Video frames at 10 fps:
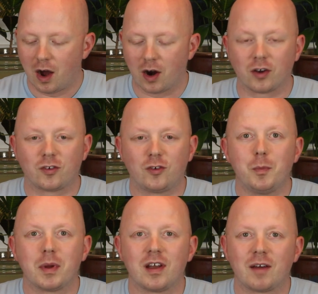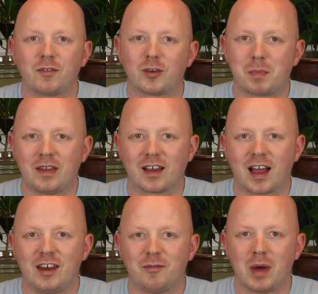aren't stupid enough to spend the
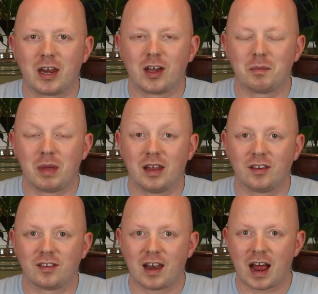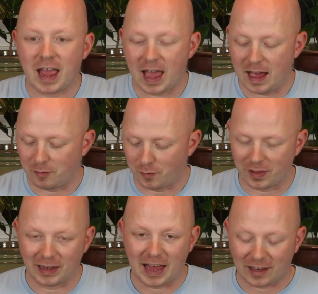kind of money on pens that I have
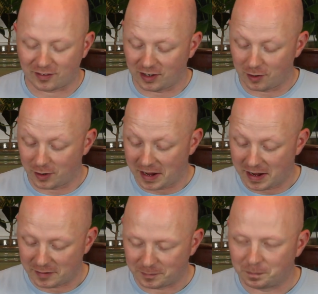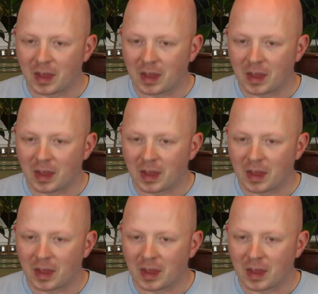over the last year and a half.